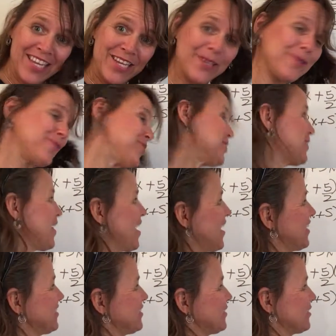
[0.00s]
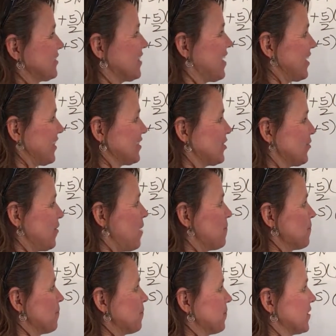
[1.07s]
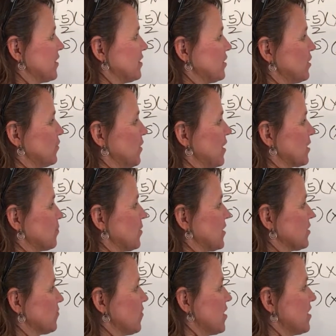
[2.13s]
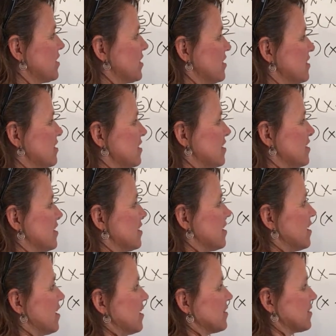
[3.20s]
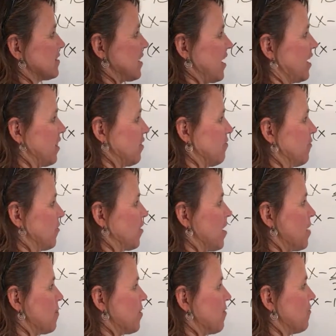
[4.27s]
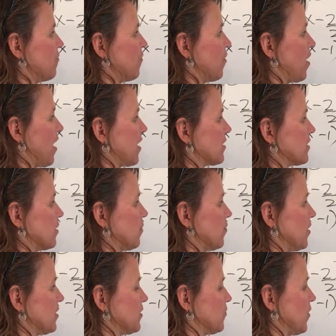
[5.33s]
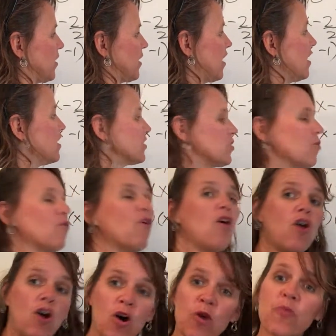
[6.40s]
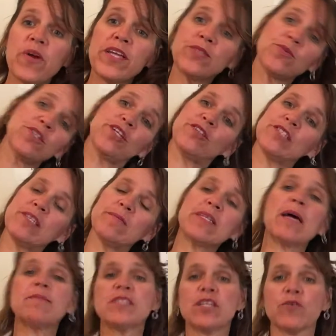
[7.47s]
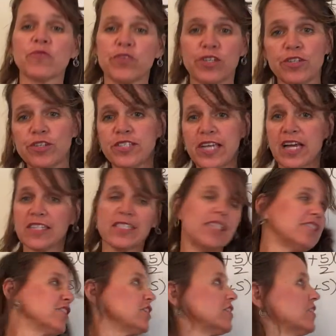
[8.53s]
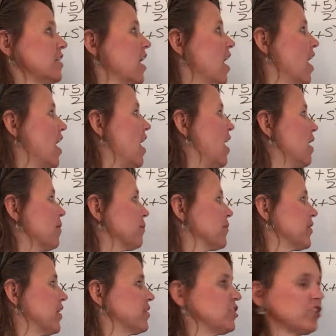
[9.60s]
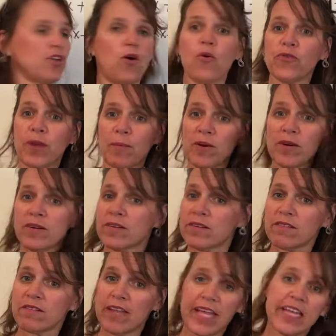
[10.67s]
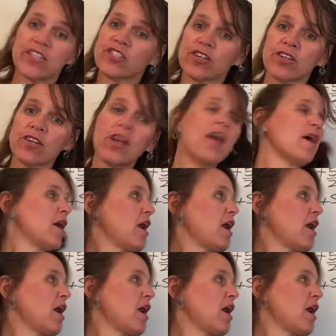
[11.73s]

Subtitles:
you slide. So sliding the 2 up, 2x plus 1. Sliding the 4 up, 4x plus 1. So always reduce. Sometimes it'll reduce down to just a whole number, an integer.